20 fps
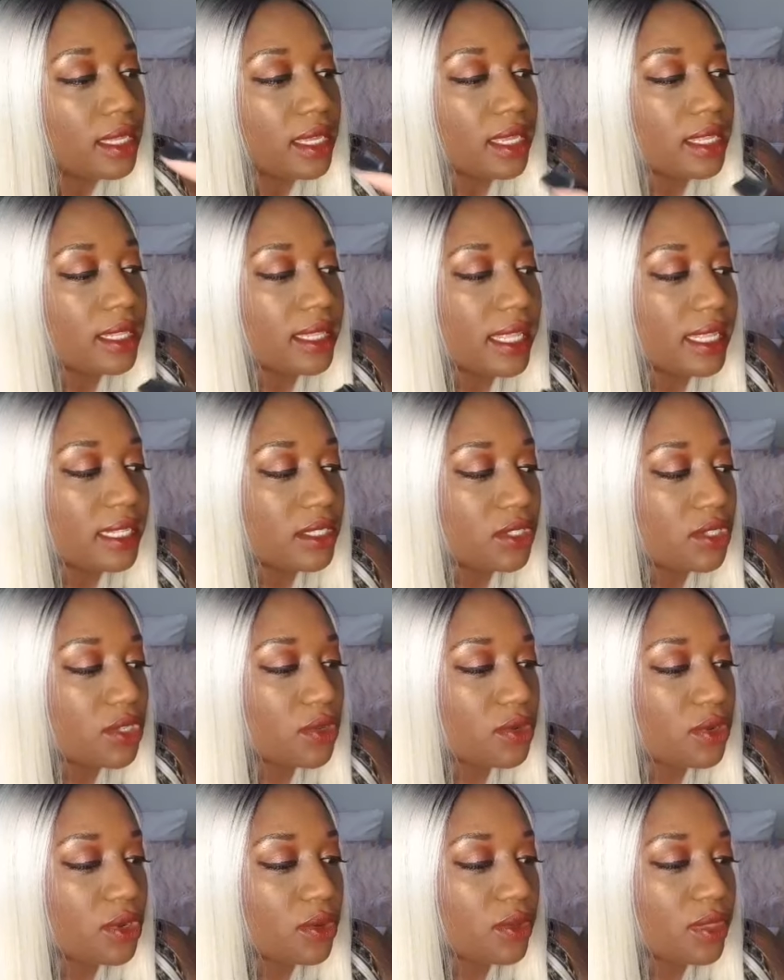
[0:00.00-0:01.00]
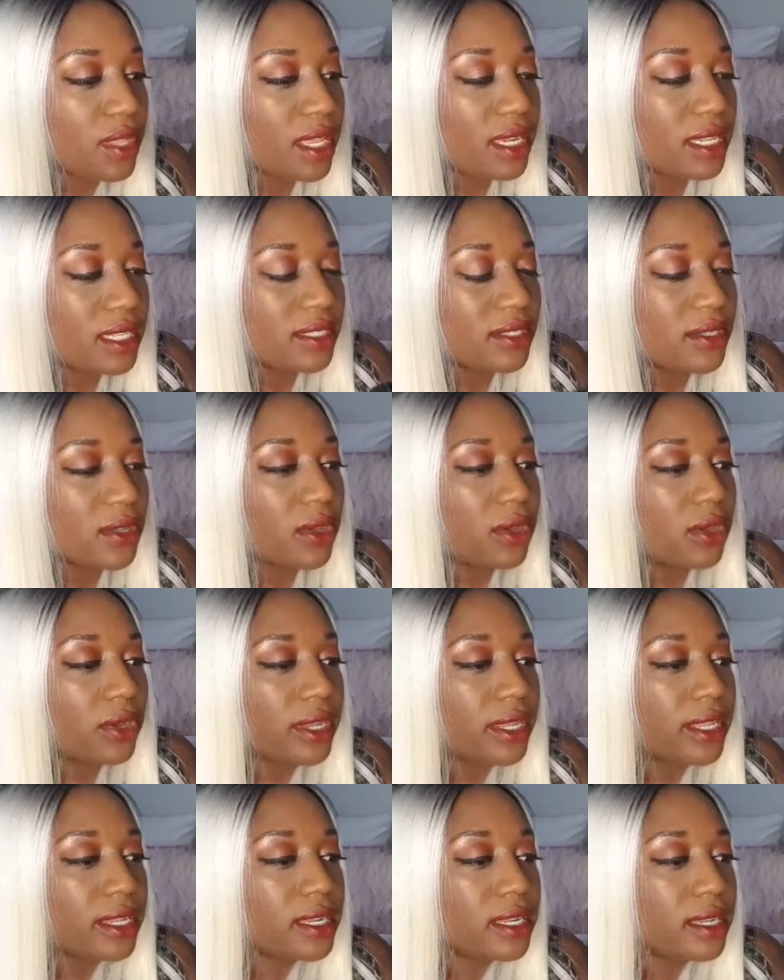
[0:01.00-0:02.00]
It lets you know that it's
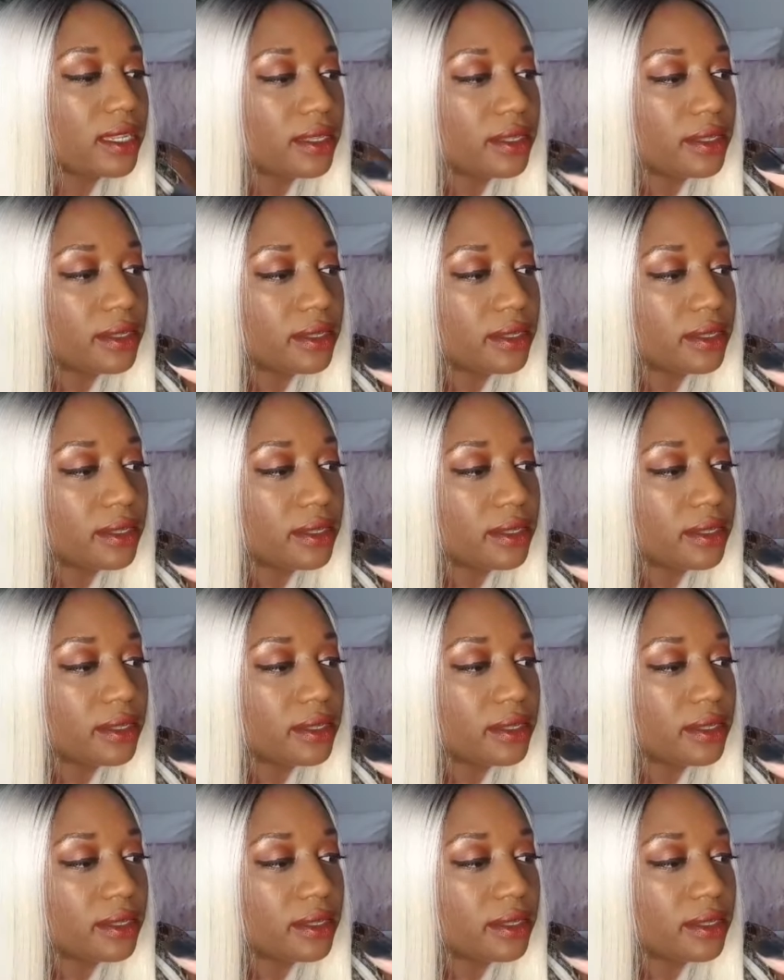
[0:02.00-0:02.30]
on.